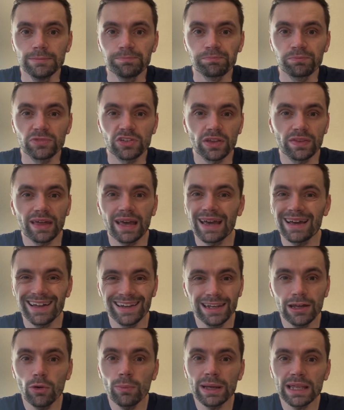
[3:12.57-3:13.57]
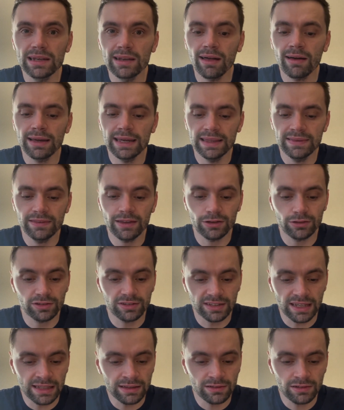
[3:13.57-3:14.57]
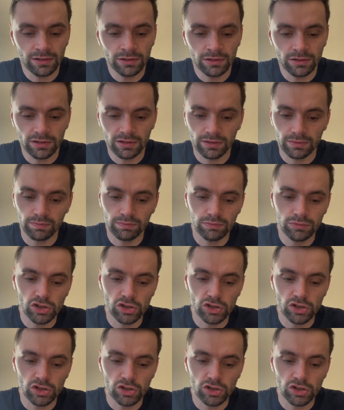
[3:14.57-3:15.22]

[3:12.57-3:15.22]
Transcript: So they're a little bit light in those centres.